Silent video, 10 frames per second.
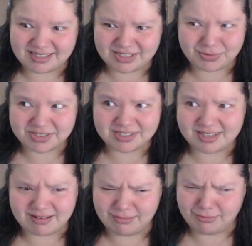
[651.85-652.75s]
and she was just
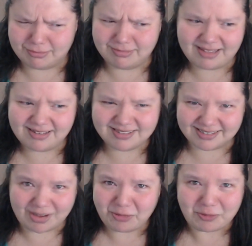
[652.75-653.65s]
like, oh, that
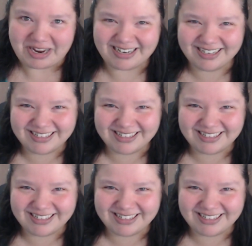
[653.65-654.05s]
doesn't sound right.